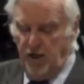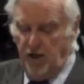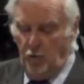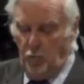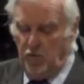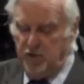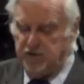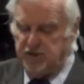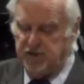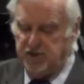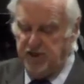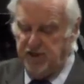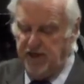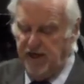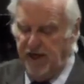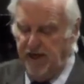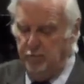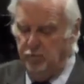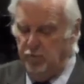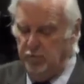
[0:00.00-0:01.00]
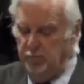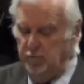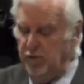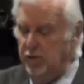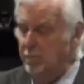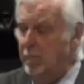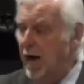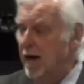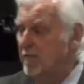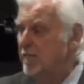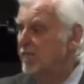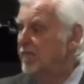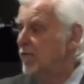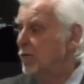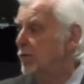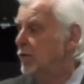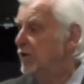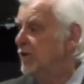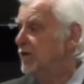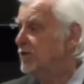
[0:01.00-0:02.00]
which today would be about
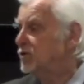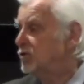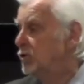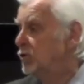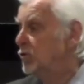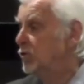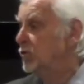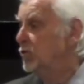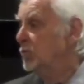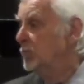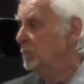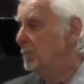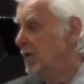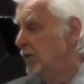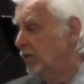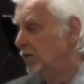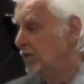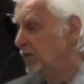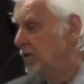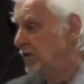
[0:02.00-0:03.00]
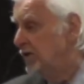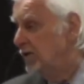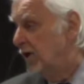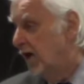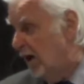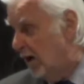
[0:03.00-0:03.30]
$32 million.